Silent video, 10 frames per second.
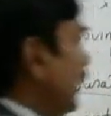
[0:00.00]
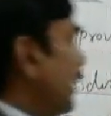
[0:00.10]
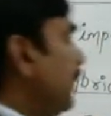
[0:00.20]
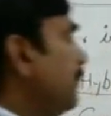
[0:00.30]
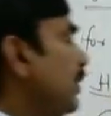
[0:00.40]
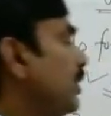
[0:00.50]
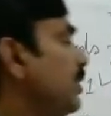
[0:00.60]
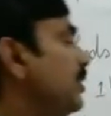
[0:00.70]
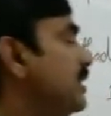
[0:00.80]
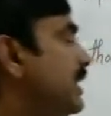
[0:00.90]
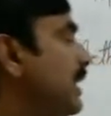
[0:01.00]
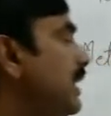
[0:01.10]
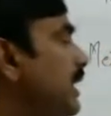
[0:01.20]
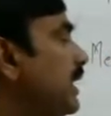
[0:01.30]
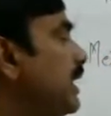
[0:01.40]
can produce
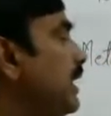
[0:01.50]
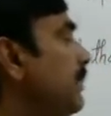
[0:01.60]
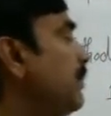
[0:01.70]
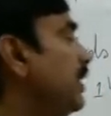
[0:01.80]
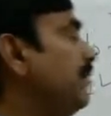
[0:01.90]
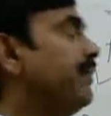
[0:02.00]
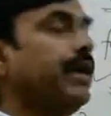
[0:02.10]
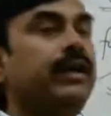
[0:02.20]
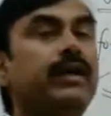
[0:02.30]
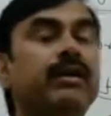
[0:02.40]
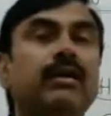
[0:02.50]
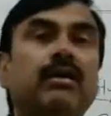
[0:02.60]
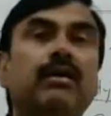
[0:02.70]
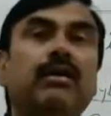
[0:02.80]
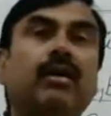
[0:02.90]
genetically modified
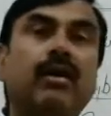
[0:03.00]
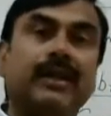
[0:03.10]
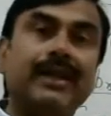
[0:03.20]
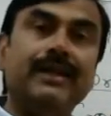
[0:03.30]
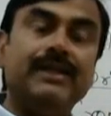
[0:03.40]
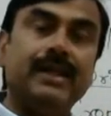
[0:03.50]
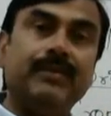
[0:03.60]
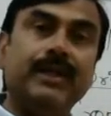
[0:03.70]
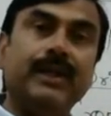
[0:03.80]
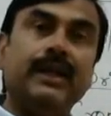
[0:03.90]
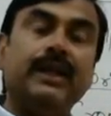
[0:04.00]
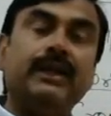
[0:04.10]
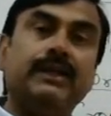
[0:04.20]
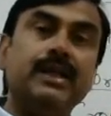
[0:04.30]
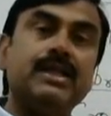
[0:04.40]
organism. In
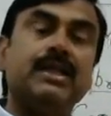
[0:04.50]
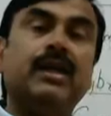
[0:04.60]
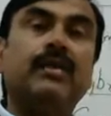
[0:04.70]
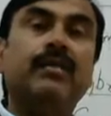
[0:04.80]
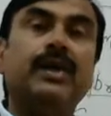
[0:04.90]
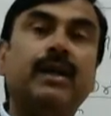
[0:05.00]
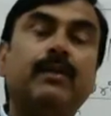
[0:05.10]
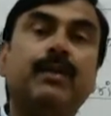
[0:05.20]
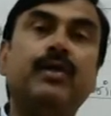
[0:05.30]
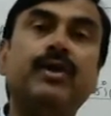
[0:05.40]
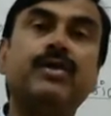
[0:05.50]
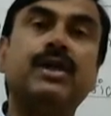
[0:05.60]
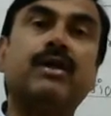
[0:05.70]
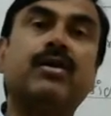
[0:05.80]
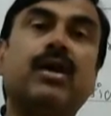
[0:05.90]
this, we can produce a
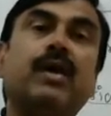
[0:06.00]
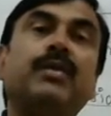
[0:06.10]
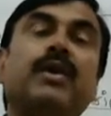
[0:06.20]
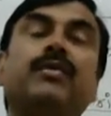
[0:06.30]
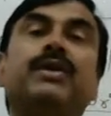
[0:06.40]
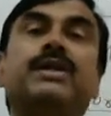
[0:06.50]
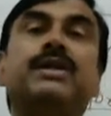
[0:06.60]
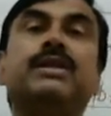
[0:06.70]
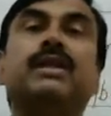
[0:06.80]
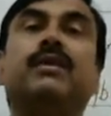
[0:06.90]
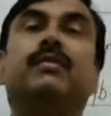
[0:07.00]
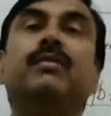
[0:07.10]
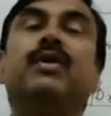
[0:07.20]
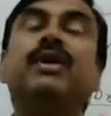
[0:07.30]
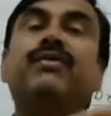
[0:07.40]
crop which is
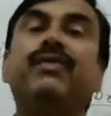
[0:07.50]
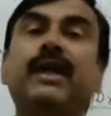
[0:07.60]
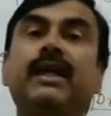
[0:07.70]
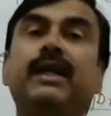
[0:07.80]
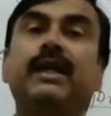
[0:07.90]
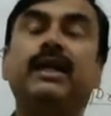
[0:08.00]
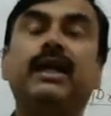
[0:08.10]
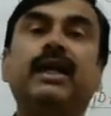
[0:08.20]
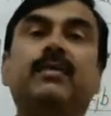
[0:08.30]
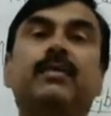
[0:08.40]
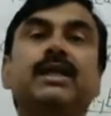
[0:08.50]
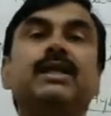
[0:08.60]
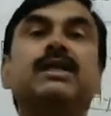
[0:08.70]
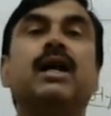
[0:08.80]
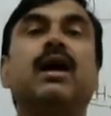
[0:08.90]
modified. It
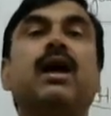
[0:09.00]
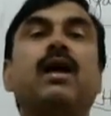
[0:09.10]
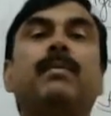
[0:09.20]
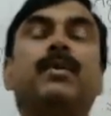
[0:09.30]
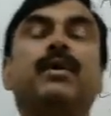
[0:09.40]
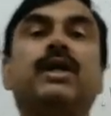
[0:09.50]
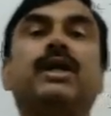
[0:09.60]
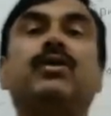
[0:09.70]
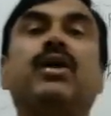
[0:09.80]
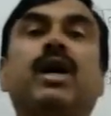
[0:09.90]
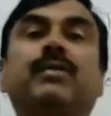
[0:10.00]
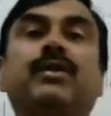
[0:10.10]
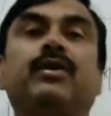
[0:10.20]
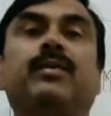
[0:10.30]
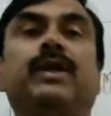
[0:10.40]
means half potato, half
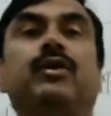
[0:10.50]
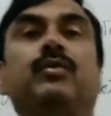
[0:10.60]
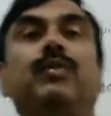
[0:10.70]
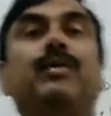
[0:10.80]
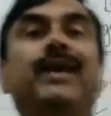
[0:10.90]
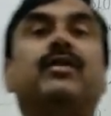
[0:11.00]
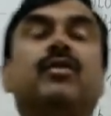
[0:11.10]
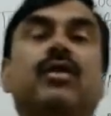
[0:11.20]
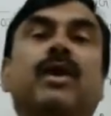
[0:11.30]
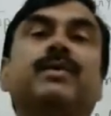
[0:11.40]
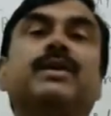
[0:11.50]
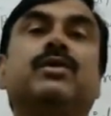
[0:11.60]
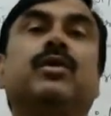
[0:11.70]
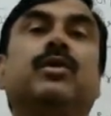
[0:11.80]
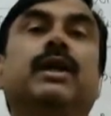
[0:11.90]
tomato. Tomato crop is
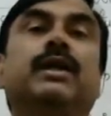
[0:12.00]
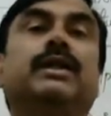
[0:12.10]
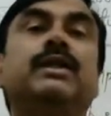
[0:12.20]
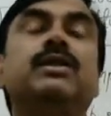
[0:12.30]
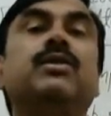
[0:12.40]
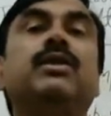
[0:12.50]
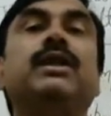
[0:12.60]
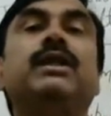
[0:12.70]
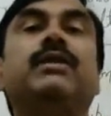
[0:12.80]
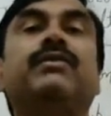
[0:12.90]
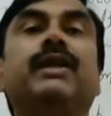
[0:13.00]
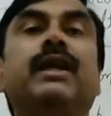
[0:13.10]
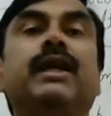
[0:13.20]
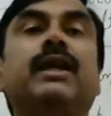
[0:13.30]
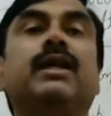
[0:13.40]
grown. There is no need of
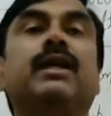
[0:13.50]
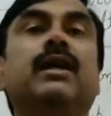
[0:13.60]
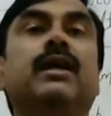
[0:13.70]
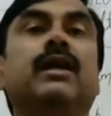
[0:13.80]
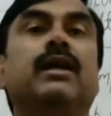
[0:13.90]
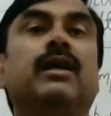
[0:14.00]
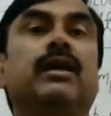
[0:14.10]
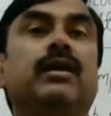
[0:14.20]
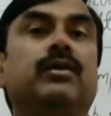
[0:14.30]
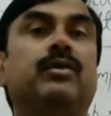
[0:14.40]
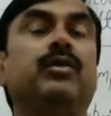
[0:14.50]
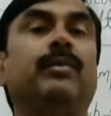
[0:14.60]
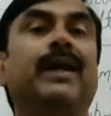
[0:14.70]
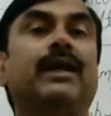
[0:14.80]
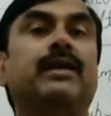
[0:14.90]
taking 2
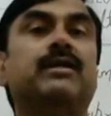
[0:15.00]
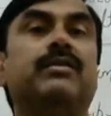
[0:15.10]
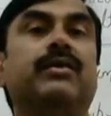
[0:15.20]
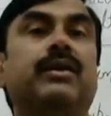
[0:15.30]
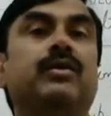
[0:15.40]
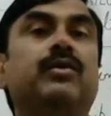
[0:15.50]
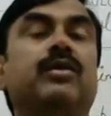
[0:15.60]
bags for 2